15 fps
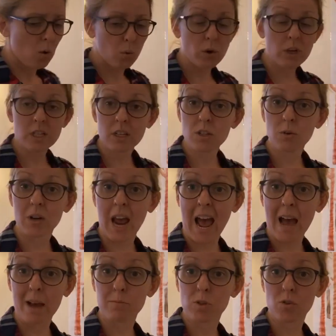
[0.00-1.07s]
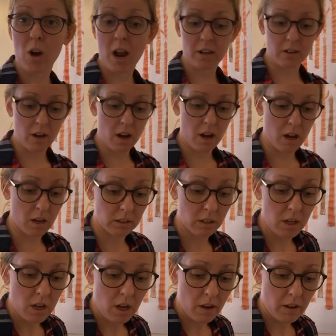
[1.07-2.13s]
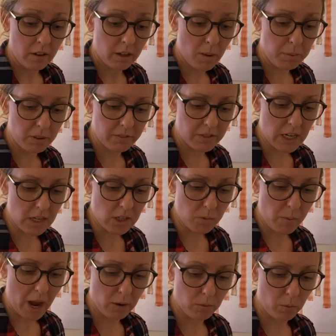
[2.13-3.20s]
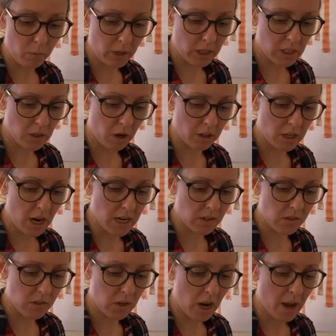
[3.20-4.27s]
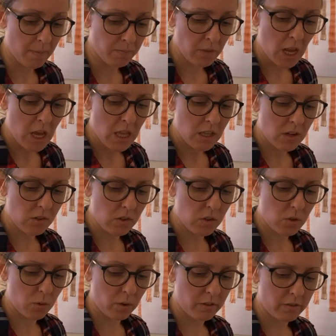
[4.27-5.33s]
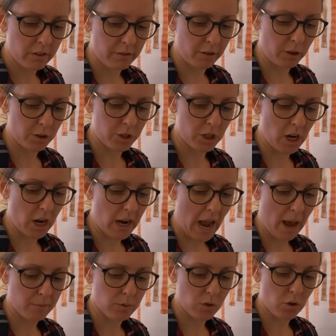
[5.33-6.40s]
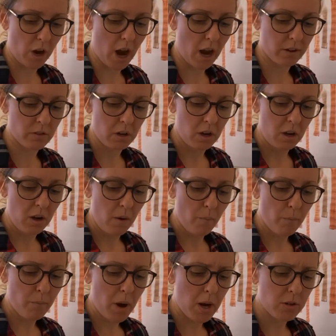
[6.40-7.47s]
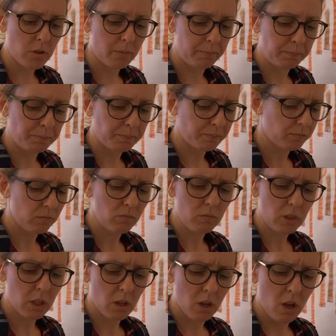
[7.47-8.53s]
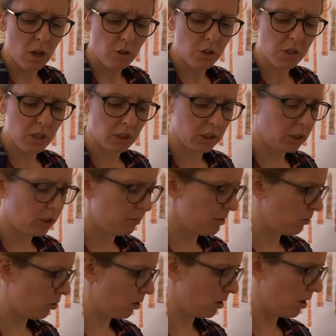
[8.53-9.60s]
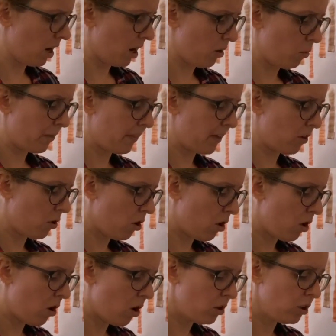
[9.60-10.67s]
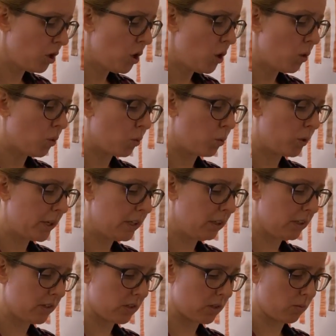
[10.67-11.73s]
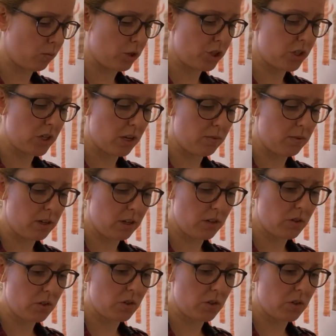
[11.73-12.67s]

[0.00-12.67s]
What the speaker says: we did do an abstract a couple of days back when we did our night sky. This is sort of a version on abstract, but just a little bit more what they call realism, which is to